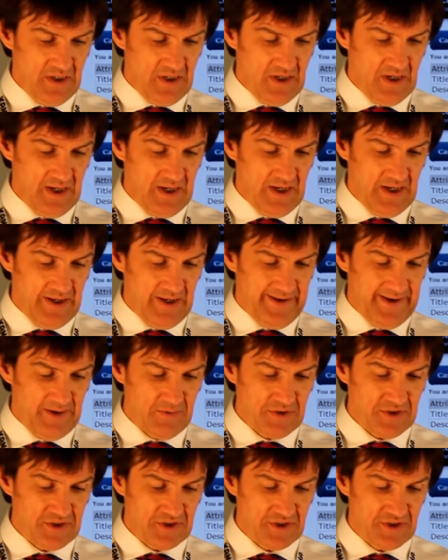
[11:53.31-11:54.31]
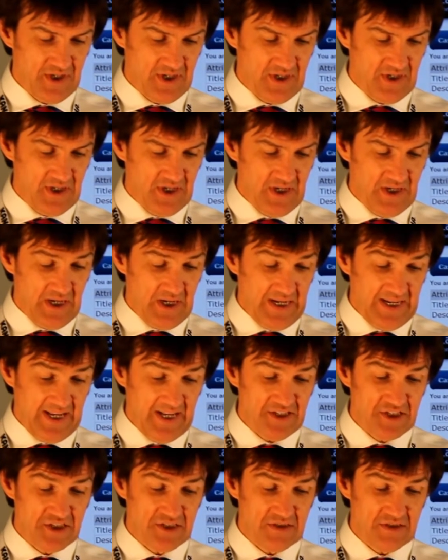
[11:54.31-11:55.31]
And it was
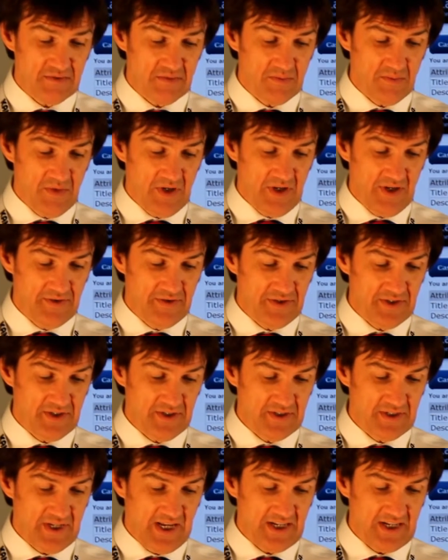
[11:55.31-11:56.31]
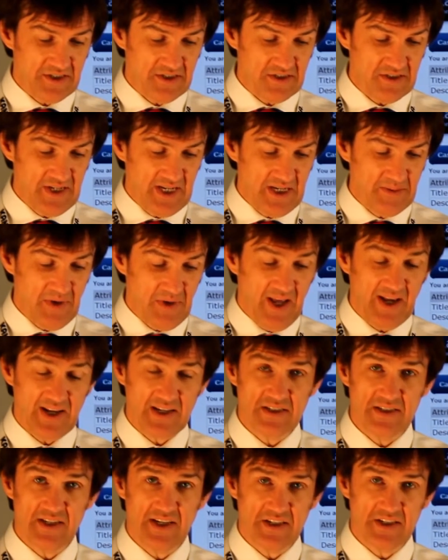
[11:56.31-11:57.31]
against the test name,
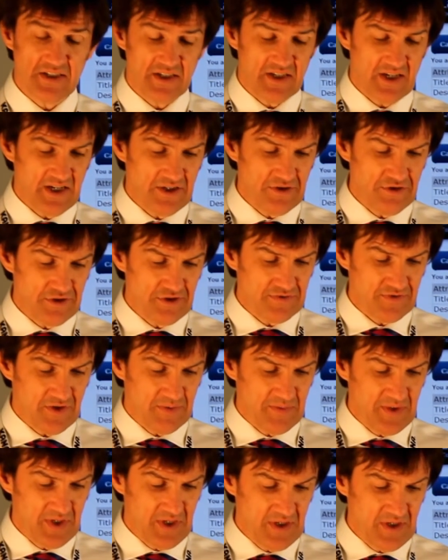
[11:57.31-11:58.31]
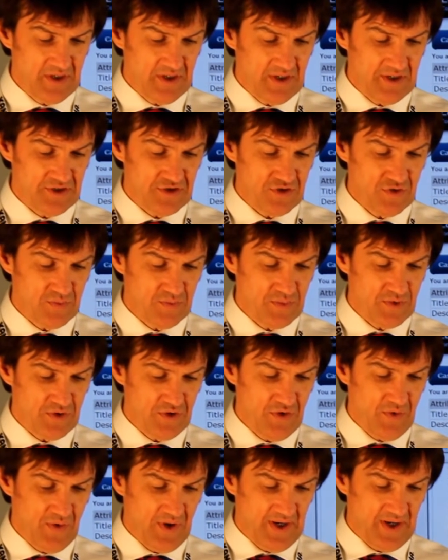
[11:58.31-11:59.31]
LAGAN test, that I used from the SOAP
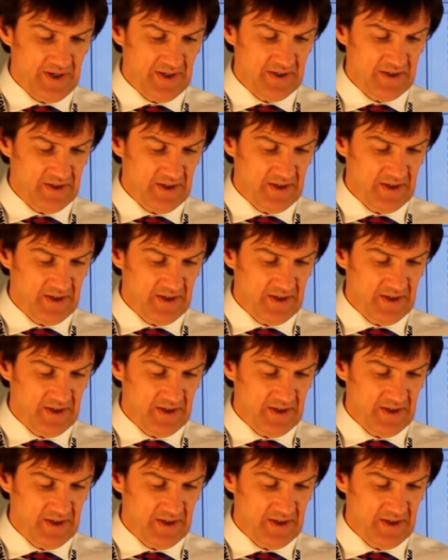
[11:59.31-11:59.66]
UI